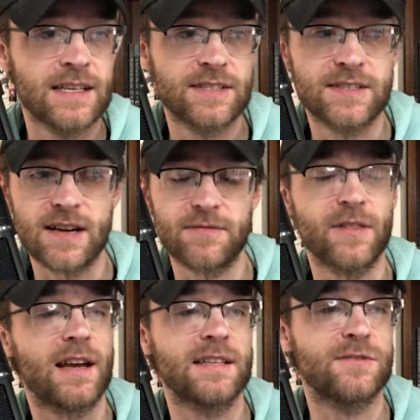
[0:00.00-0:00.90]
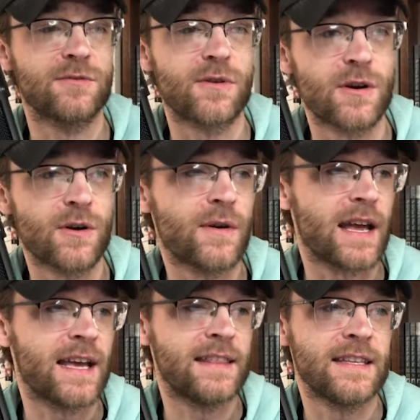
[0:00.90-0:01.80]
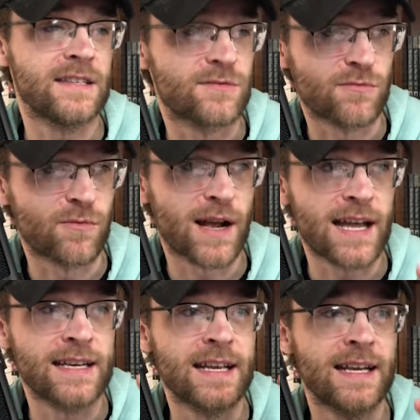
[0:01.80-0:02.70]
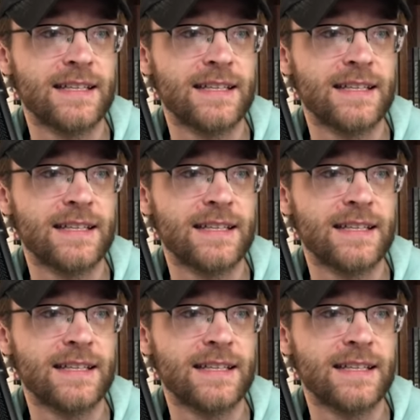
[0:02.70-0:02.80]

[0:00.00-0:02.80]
stuff like Zoro and these red